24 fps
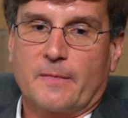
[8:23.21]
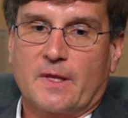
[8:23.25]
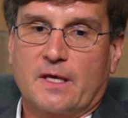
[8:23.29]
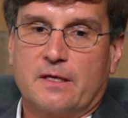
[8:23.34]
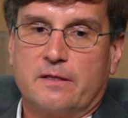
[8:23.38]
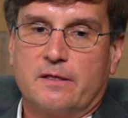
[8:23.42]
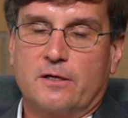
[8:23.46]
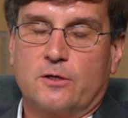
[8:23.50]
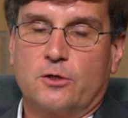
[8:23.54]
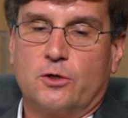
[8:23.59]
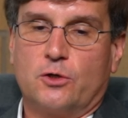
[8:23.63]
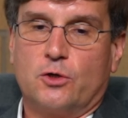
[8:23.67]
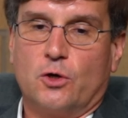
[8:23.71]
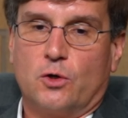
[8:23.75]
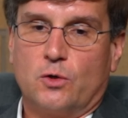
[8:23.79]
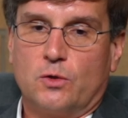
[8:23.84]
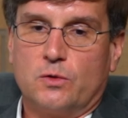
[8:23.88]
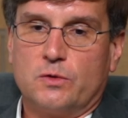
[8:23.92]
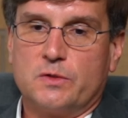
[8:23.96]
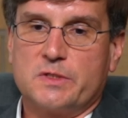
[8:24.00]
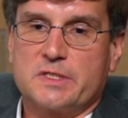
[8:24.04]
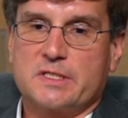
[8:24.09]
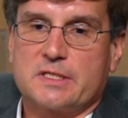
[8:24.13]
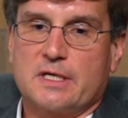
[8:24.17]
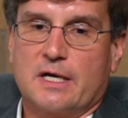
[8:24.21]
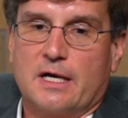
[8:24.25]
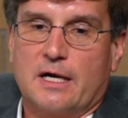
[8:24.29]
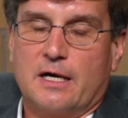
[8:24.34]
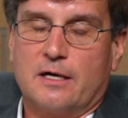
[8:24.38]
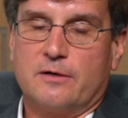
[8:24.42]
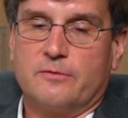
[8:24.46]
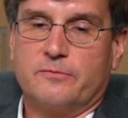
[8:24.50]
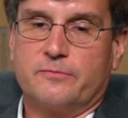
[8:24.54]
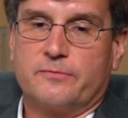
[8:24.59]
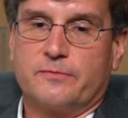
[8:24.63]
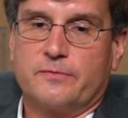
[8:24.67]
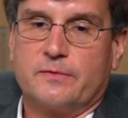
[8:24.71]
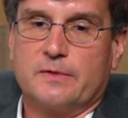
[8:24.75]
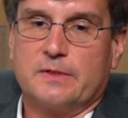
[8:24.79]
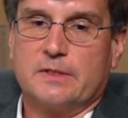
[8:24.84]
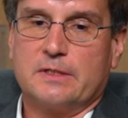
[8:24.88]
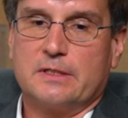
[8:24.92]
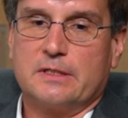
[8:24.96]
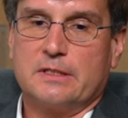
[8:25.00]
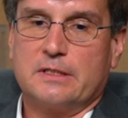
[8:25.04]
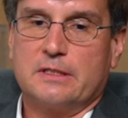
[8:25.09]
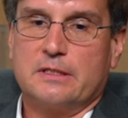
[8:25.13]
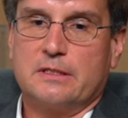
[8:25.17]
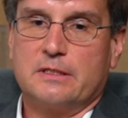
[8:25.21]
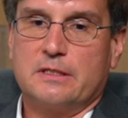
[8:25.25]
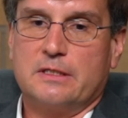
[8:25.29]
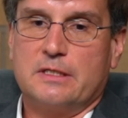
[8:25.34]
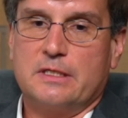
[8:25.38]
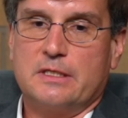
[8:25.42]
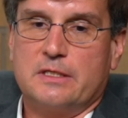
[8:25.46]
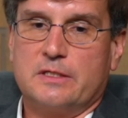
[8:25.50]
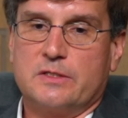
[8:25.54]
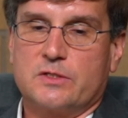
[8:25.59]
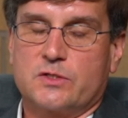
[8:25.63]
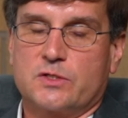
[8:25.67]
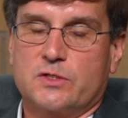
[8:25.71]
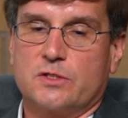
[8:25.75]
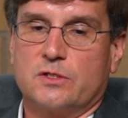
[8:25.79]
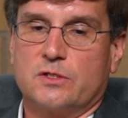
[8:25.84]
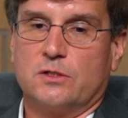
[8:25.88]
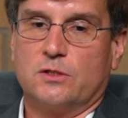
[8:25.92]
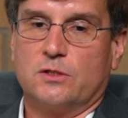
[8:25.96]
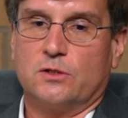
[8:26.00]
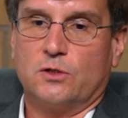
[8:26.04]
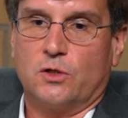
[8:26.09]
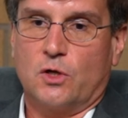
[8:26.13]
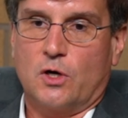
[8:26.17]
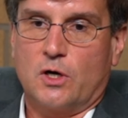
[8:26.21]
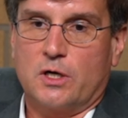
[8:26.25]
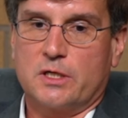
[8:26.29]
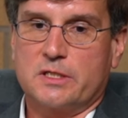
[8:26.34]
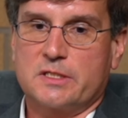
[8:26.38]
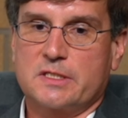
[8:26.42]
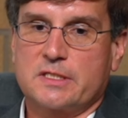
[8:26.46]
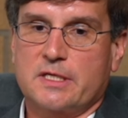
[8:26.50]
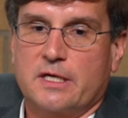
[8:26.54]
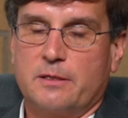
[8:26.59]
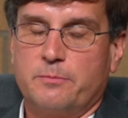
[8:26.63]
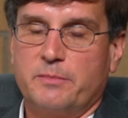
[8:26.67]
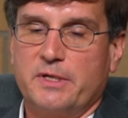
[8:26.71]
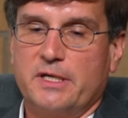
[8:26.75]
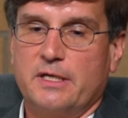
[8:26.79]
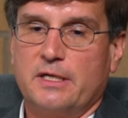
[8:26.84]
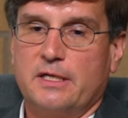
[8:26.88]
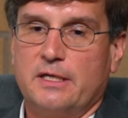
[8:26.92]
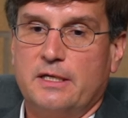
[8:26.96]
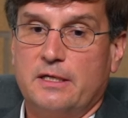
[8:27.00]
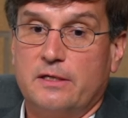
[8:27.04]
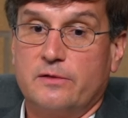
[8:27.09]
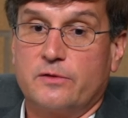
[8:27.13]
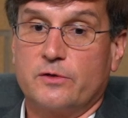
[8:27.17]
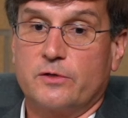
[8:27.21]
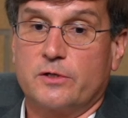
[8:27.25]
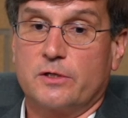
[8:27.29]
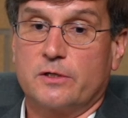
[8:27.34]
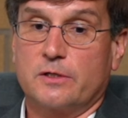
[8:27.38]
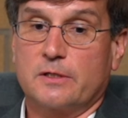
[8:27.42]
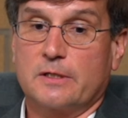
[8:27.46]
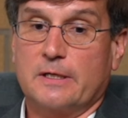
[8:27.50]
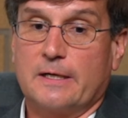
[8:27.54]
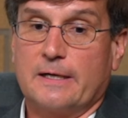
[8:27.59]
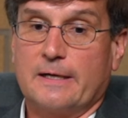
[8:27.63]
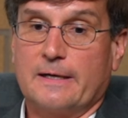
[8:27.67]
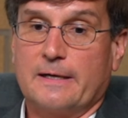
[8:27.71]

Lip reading: the goals of these laws can be either